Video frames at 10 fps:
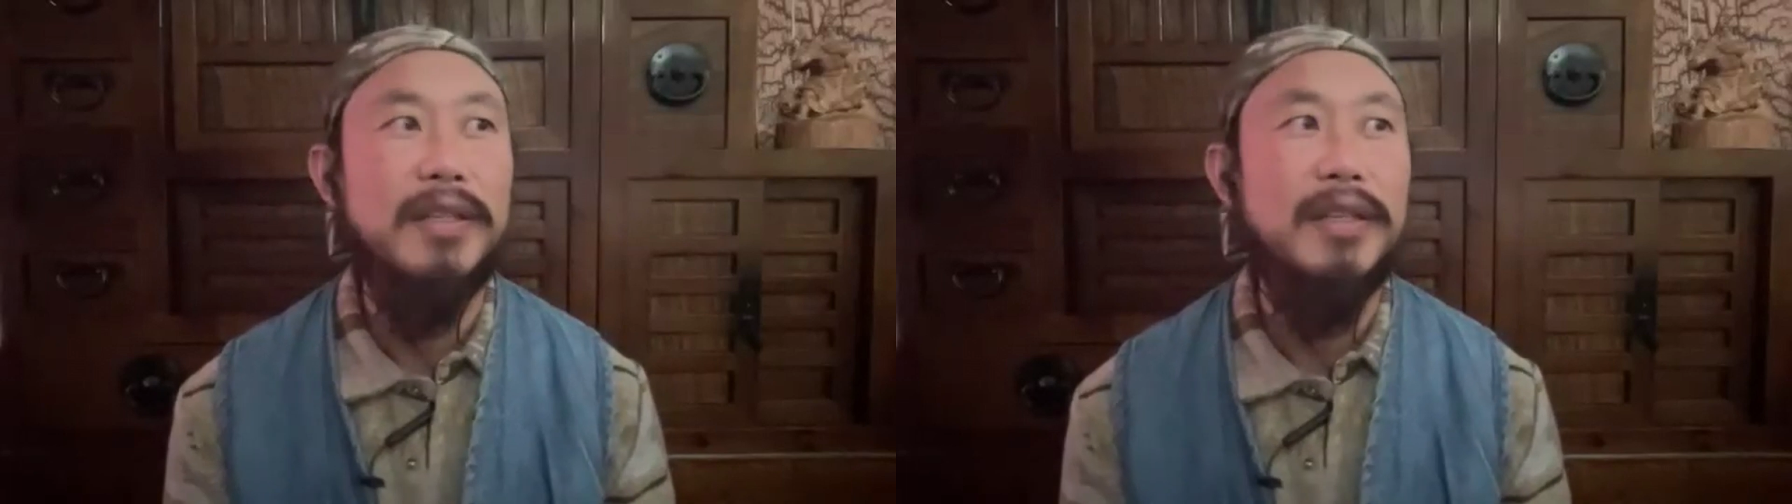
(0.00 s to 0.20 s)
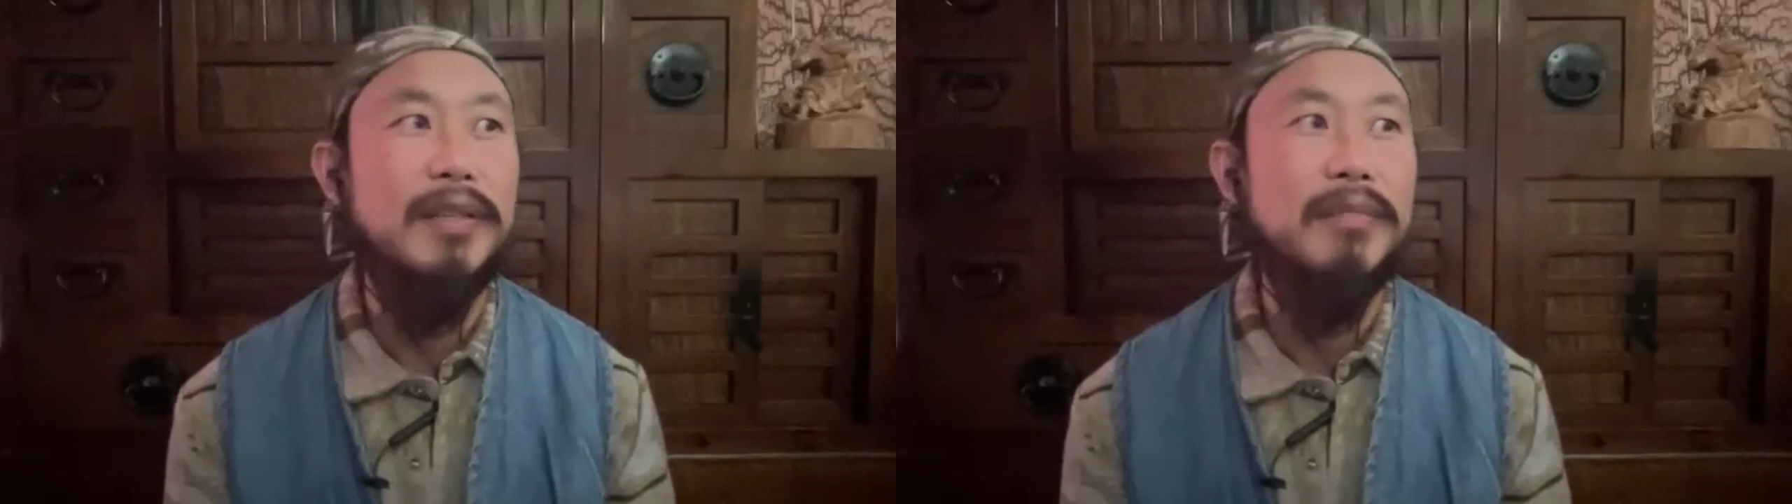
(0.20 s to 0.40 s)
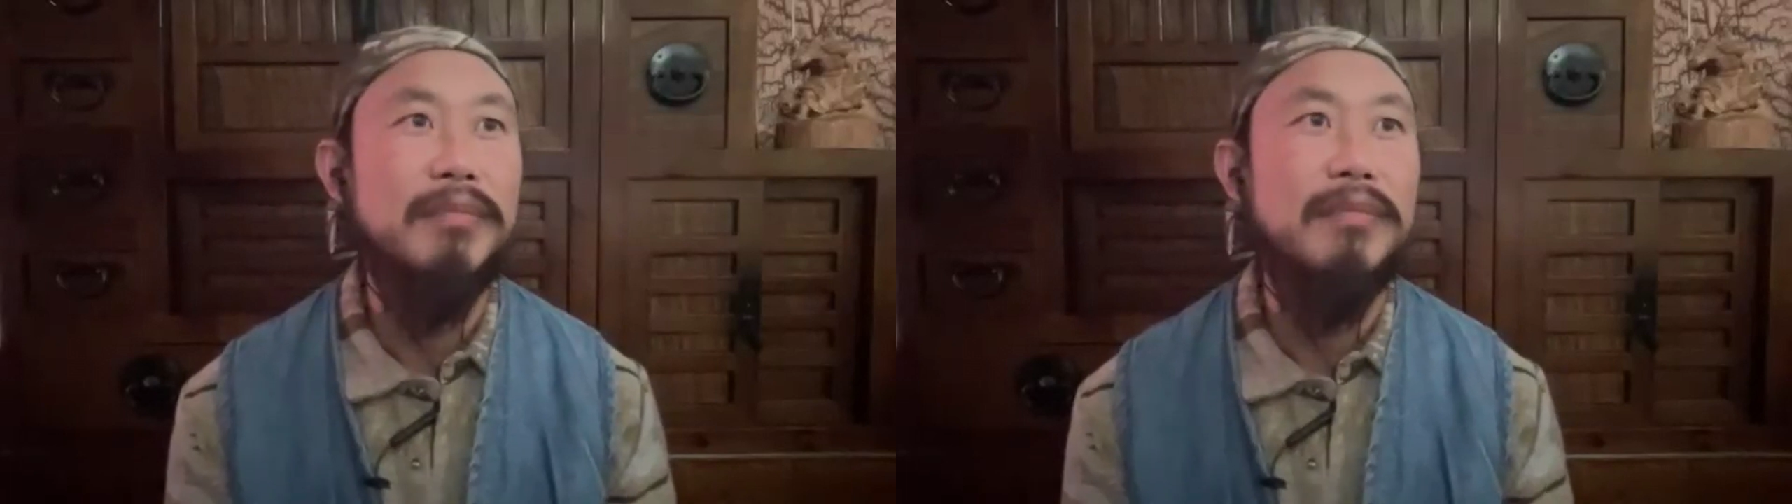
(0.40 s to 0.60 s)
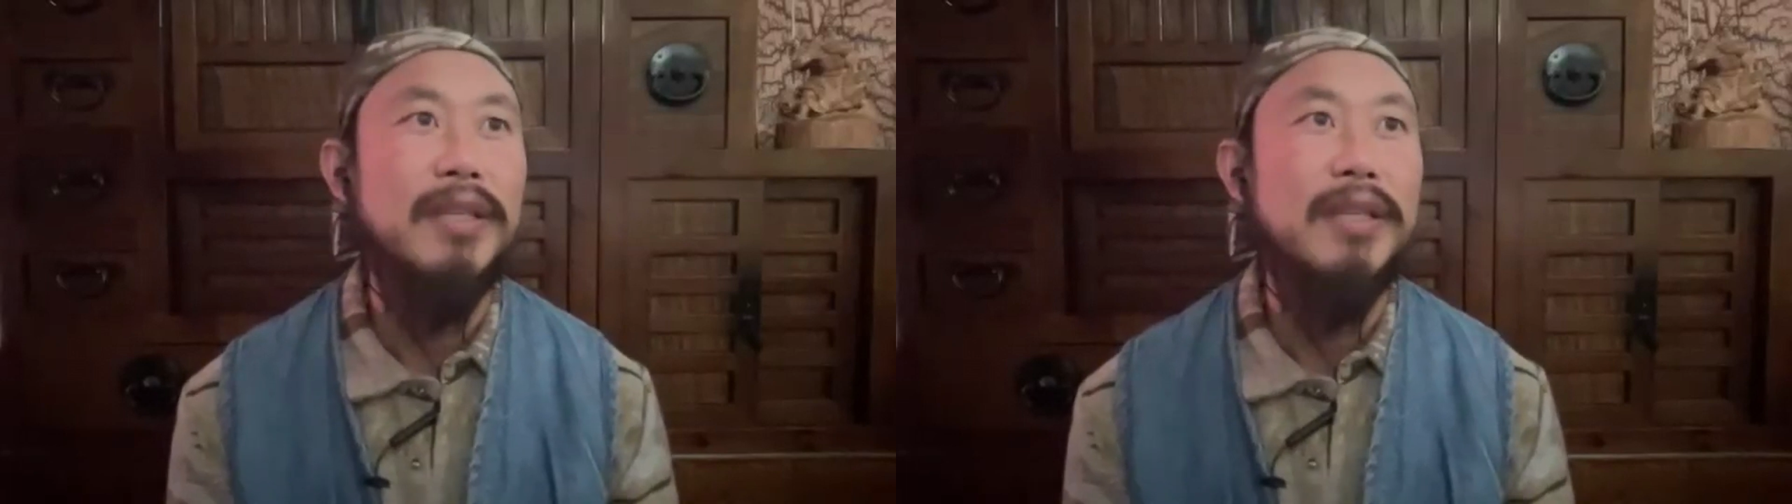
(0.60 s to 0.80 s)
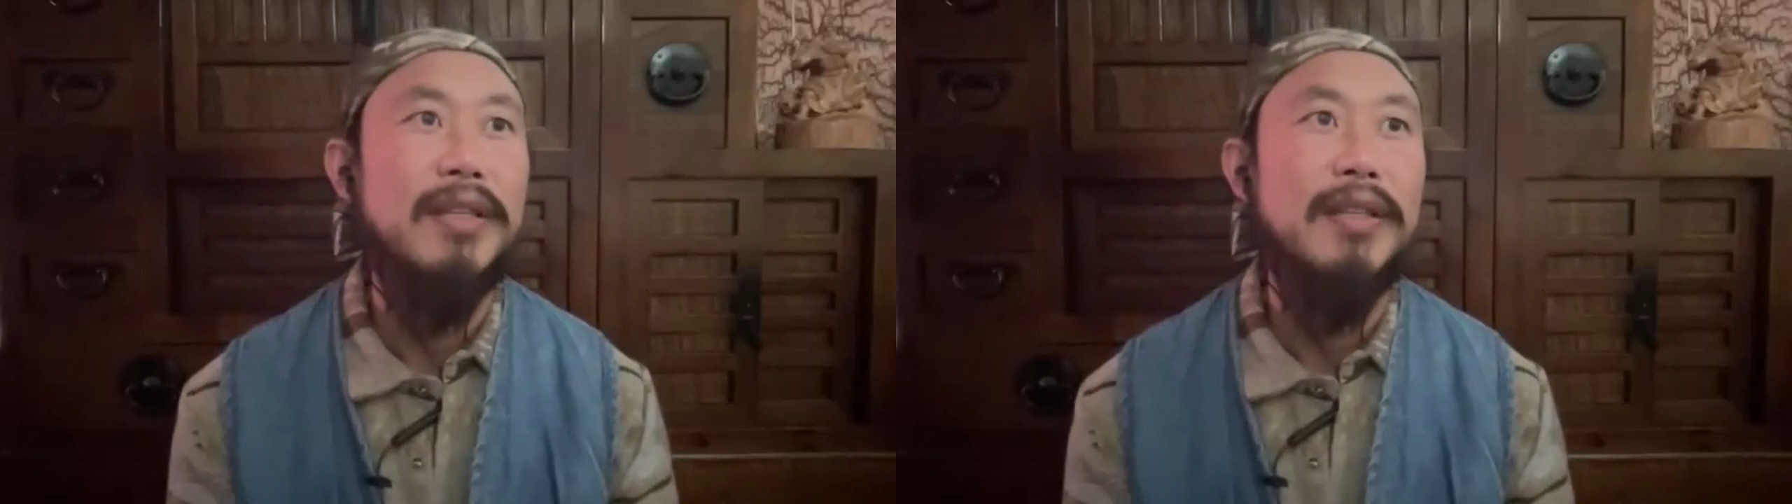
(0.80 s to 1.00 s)
let's
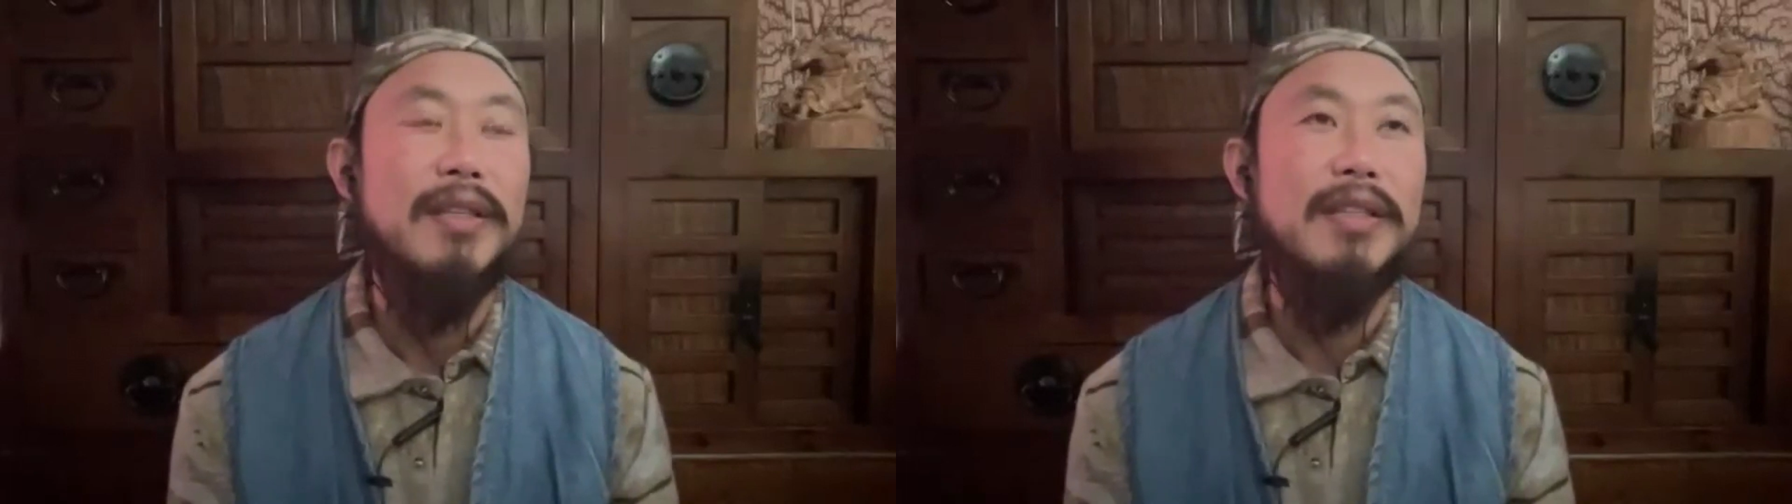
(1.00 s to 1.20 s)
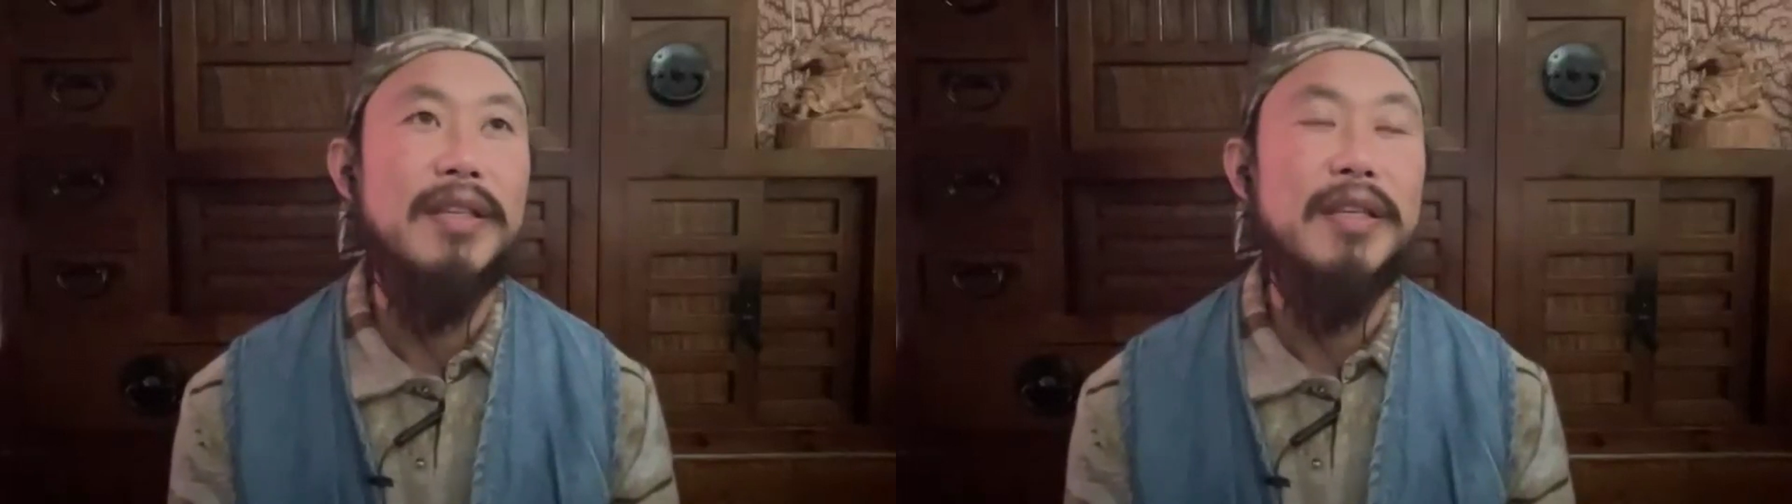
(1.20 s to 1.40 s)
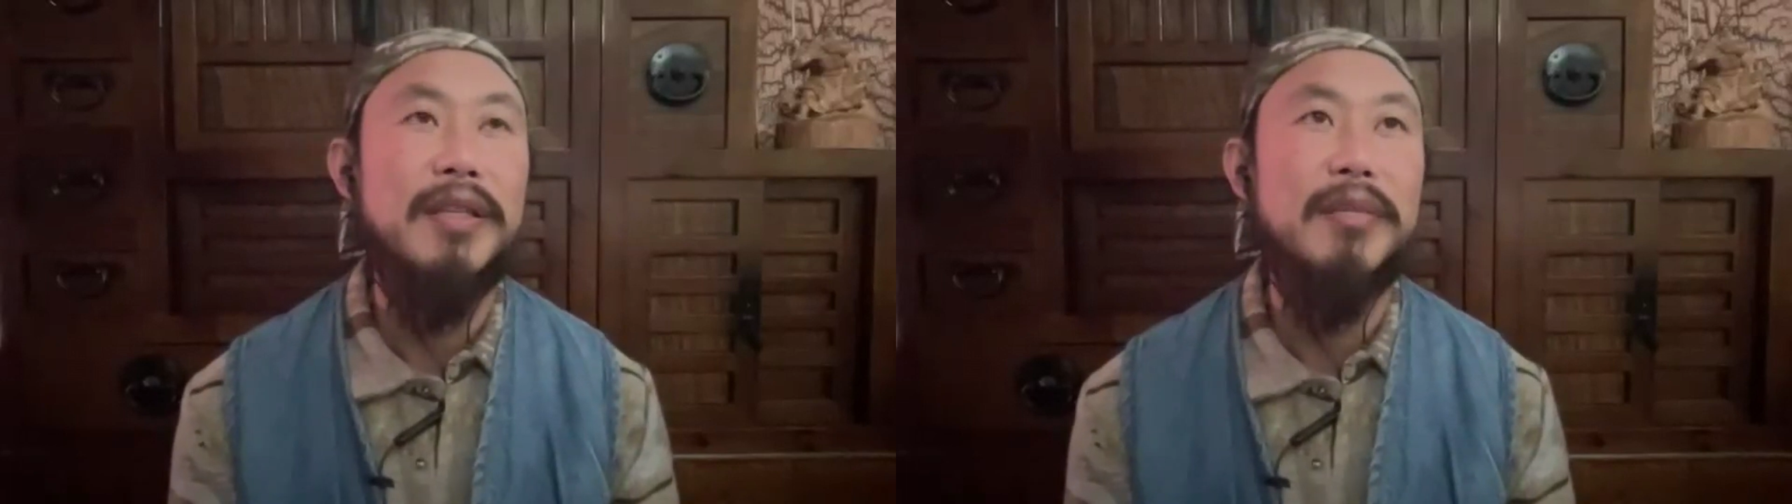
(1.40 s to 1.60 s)
say